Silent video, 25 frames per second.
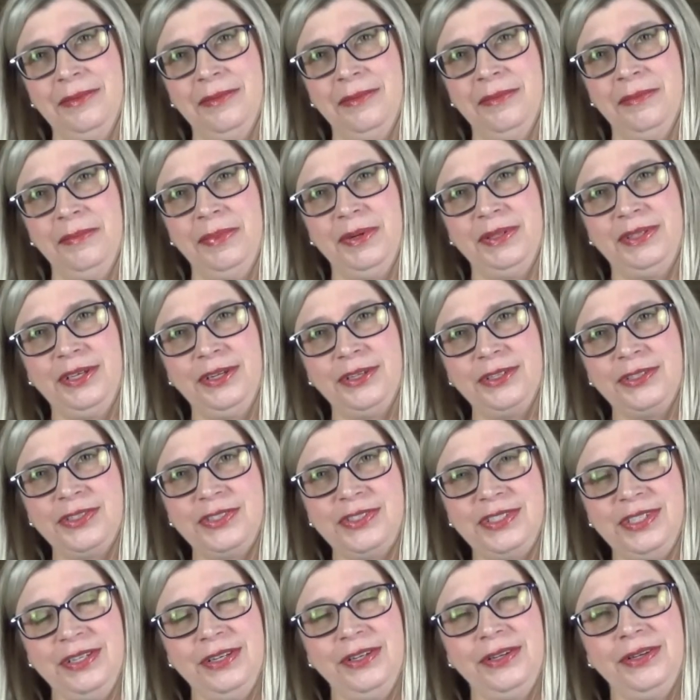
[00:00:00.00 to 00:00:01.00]
But they're
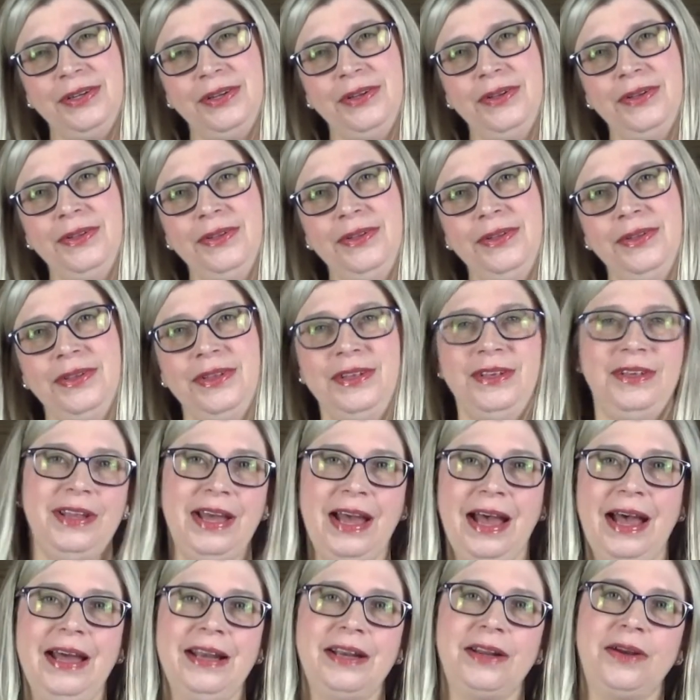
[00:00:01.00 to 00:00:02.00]
still
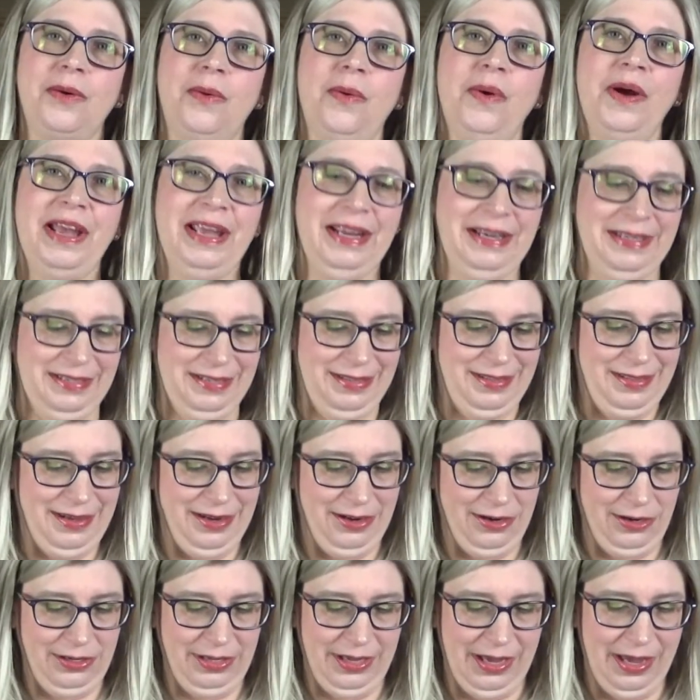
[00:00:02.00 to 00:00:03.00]
not quite
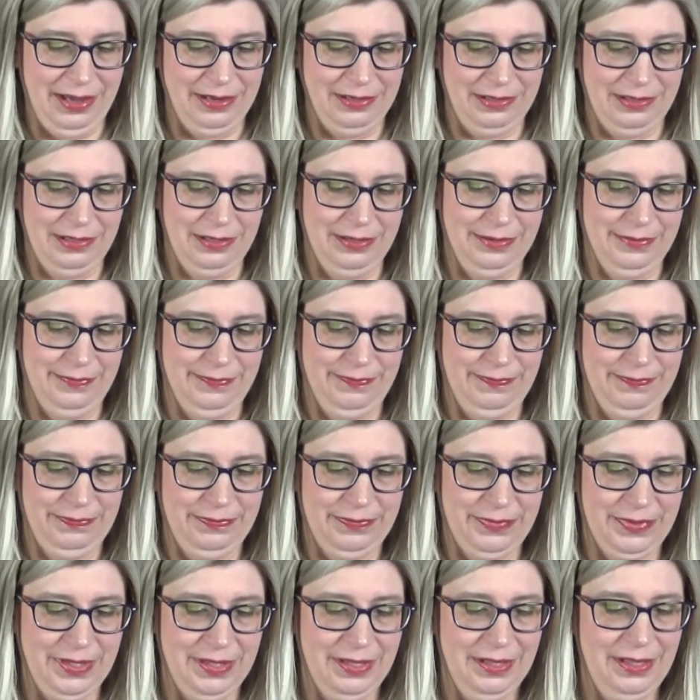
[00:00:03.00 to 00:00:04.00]
there yet.
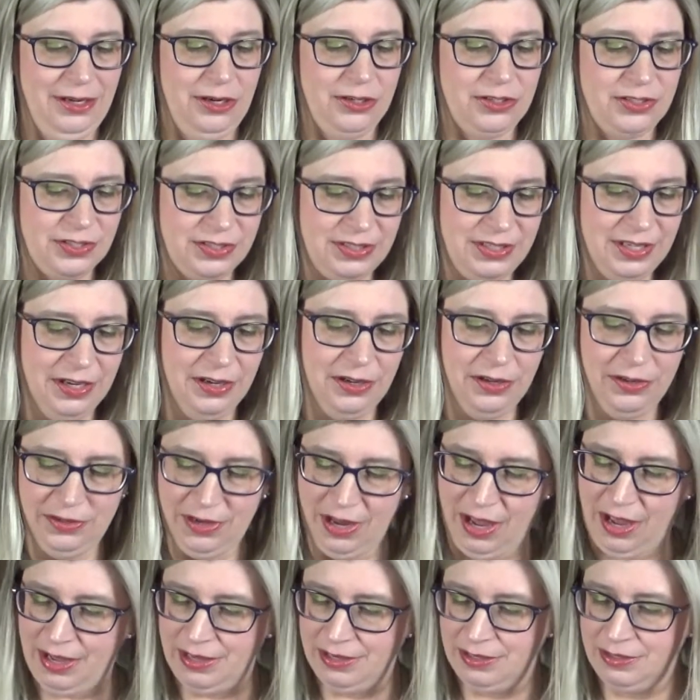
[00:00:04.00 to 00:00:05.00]
They're still
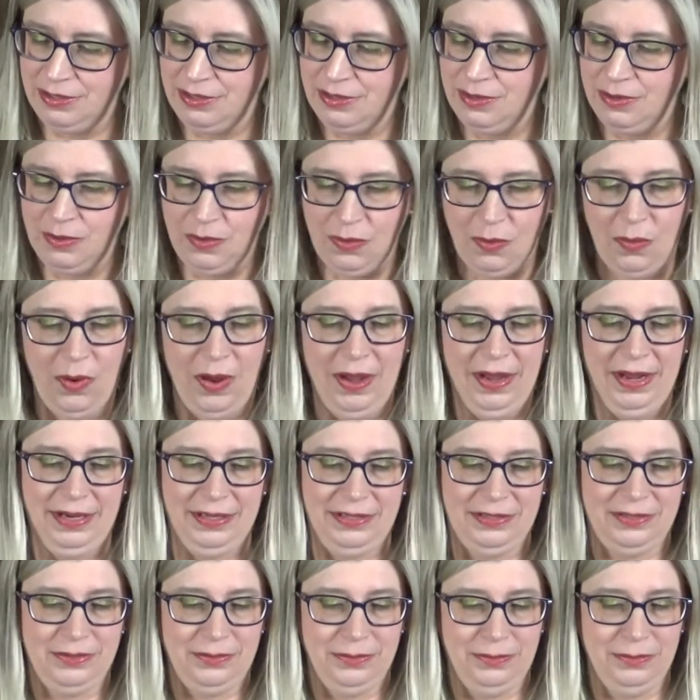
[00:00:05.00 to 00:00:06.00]
not
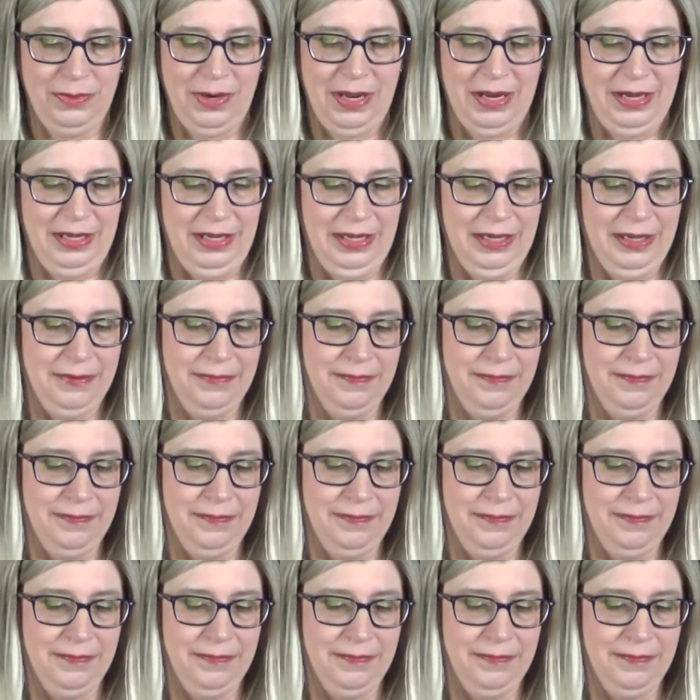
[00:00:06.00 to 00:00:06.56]
quite ready.